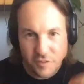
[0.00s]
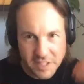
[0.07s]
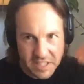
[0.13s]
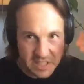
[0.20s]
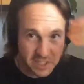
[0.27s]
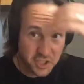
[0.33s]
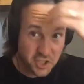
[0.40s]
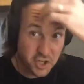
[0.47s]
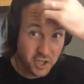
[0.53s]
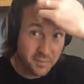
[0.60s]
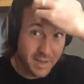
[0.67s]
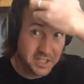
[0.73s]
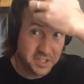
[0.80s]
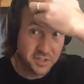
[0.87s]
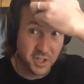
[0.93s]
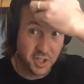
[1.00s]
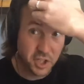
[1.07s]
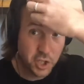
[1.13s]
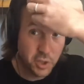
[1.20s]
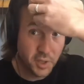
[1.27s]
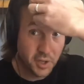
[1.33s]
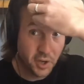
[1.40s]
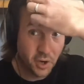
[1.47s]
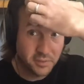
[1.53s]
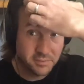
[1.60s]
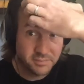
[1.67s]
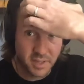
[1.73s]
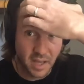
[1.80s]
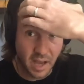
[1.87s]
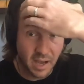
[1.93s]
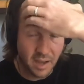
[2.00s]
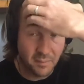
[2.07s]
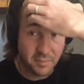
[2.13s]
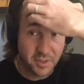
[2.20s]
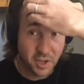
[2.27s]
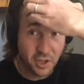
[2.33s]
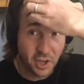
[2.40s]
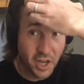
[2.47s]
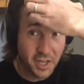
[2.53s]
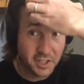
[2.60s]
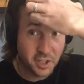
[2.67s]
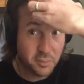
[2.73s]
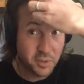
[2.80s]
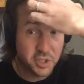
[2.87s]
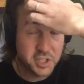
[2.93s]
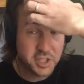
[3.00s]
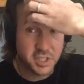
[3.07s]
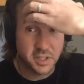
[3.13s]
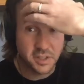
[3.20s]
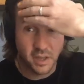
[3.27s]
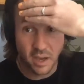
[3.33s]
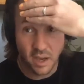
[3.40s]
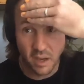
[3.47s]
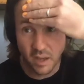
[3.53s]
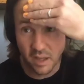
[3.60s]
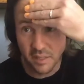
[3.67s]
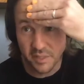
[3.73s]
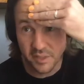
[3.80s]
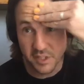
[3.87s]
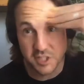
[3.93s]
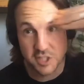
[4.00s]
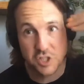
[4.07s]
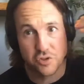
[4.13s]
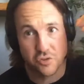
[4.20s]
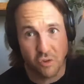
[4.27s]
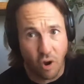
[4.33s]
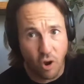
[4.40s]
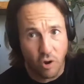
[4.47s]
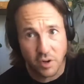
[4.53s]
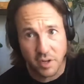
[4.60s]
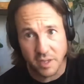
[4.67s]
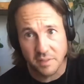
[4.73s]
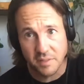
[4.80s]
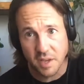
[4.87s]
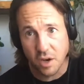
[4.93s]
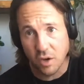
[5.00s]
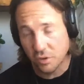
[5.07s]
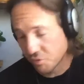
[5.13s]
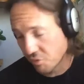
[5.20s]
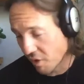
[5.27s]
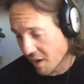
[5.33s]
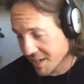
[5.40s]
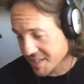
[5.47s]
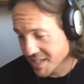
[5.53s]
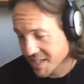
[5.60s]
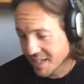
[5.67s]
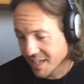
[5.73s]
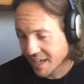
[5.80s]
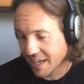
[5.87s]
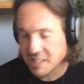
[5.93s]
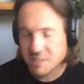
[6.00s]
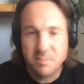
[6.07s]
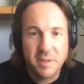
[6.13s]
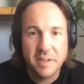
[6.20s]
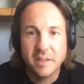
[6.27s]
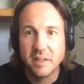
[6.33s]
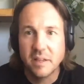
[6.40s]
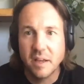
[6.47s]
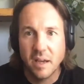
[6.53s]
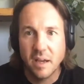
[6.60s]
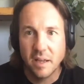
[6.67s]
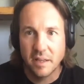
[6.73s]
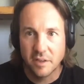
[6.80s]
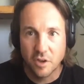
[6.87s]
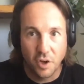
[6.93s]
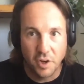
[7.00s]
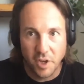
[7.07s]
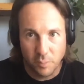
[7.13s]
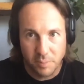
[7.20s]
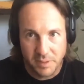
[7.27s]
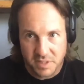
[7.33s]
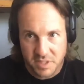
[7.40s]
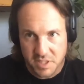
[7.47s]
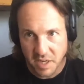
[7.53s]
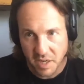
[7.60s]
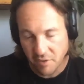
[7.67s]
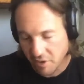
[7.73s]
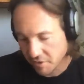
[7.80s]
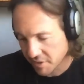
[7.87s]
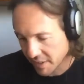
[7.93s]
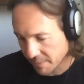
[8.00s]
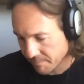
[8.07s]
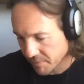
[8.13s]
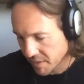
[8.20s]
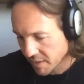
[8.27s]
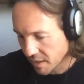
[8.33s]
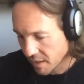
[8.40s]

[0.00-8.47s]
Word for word: Obviously, you can imagine that QAnon, uh, the online community uh, that is strong in the alt right, has been uh, not helping the scenario here.